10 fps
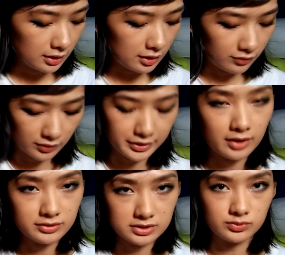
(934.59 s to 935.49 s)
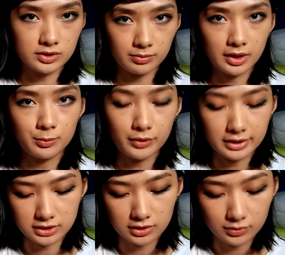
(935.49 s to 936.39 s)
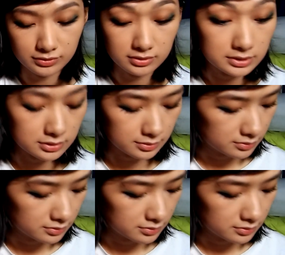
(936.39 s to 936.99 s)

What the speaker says: If not, then I'll just reapply more eyeshadow. So yeah.